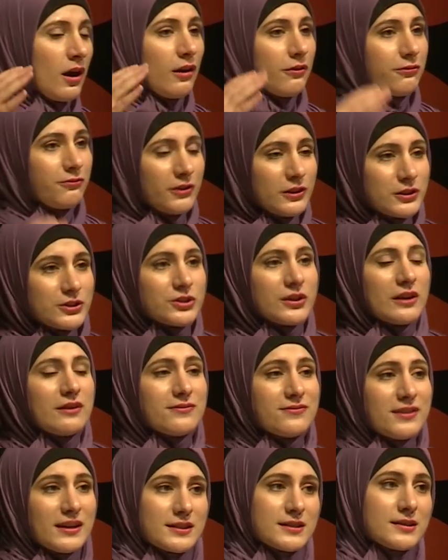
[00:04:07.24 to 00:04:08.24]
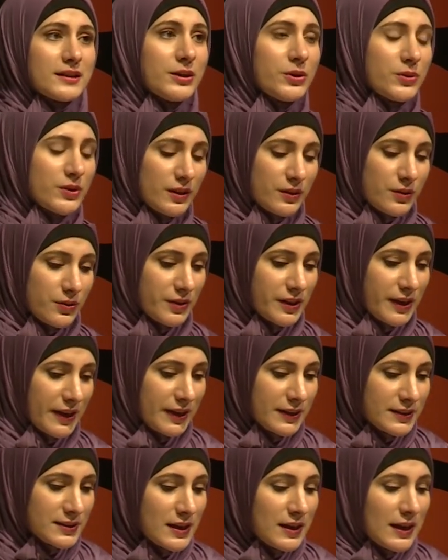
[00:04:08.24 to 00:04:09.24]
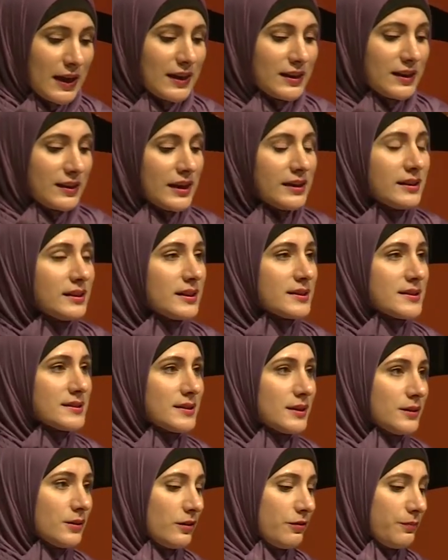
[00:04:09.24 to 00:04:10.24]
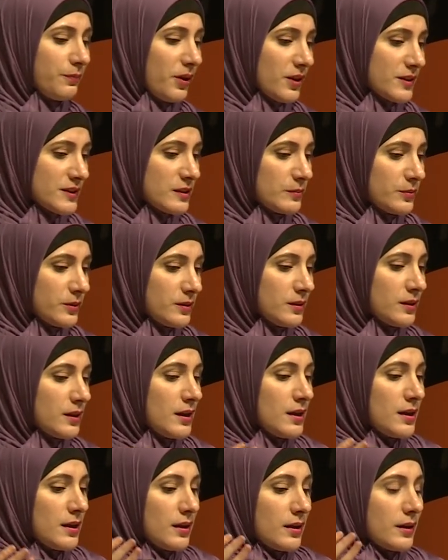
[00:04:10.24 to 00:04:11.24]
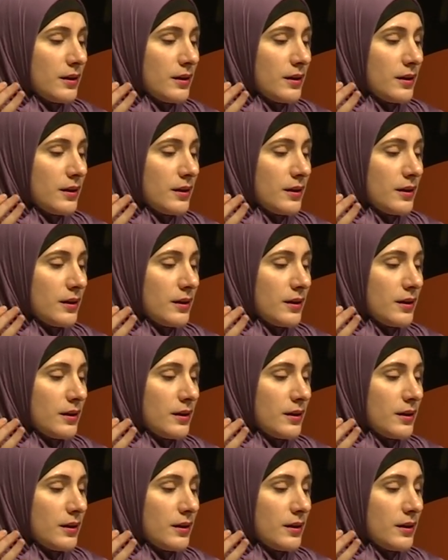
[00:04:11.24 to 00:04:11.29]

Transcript: of filter effects that you can create and an endless set of possible